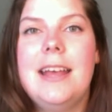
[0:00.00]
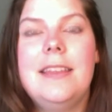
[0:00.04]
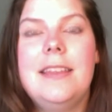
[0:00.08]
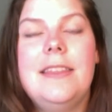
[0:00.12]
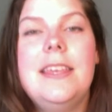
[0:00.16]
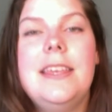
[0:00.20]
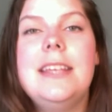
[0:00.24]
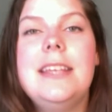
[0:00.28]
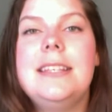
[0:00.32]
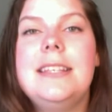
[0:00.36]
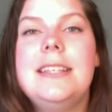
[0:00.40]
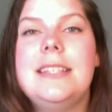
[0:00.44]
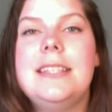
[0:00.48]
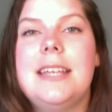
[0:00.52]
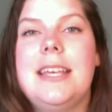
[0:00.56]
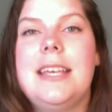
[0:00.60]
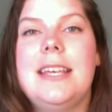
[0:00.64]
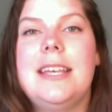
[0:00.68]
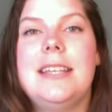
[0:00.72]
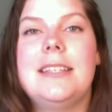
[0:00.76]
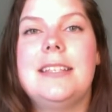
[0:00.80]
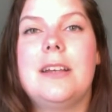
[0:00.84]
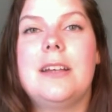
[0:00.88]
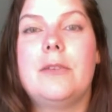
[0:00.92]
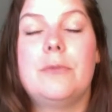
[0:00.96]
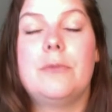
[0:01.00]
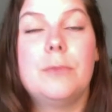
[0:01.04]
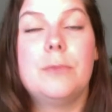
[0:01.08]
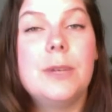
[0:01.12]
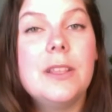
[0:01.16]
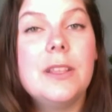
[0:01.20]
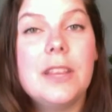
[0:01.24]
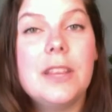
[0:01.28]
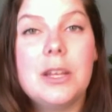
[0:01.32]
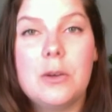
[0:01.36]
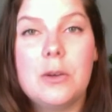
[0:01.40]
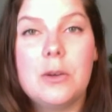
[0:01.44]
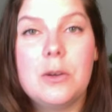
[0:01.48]
This is a
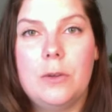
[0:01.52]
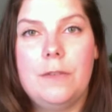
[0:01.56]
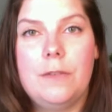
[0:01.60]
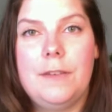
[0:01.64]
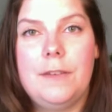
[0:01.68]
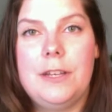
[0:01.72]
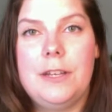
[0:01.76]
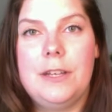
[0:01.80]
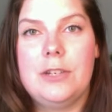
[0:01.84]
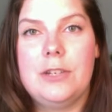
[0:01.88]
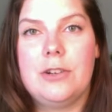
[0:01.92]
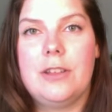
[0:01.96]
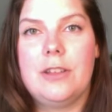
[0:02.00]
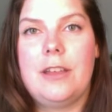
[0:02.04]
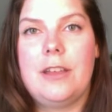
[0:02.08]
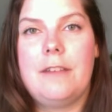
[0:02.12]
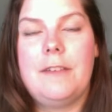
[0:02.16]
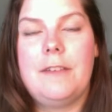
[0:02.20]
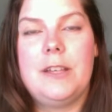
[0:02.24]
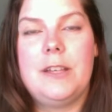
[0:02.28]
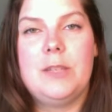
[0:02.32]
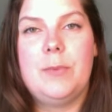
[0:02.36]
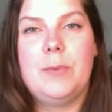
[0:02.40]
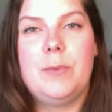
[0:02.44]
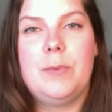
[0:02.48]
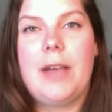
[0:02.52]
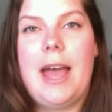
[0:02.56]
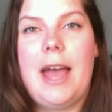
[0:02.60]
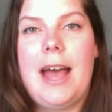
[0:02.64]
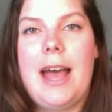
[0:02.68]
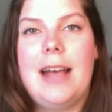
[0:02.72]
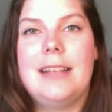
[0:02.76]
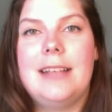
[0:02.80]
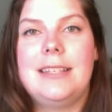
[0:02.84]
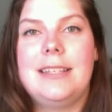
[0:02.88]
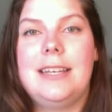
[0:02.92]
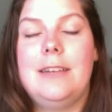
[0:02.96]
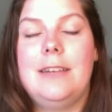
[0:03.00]
really cool feature that Facebook
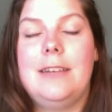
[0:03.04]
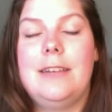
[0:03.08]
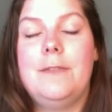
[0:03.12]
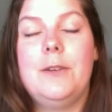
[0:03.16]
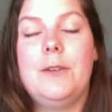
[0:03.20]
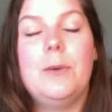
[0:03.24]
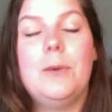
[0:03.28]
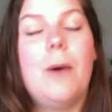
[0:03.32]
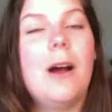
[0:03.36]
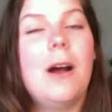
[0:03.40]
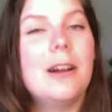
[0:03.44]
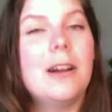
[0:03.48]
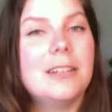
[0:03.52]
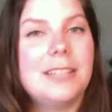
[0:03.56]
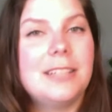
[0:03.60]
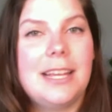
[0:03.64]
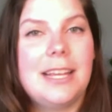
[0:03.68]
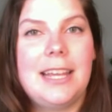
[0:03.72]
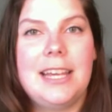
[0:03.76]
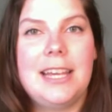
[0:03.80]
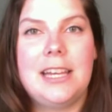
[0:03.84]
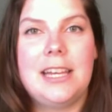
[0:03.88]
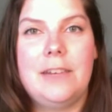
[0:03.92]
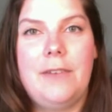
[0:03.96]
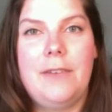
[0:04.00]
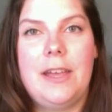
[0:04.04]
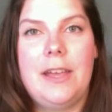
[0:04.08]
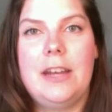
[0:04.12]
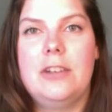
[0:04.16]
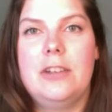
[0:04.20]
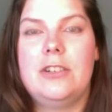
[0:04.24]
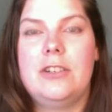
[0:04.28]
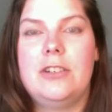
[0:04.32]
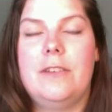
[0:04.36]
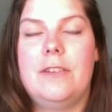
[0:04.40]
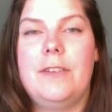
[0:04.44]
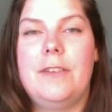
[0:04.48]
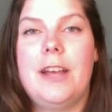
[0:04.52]
has, and if you aren't taking
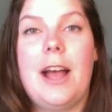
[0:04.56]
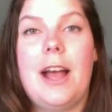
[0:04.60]
advantage of it,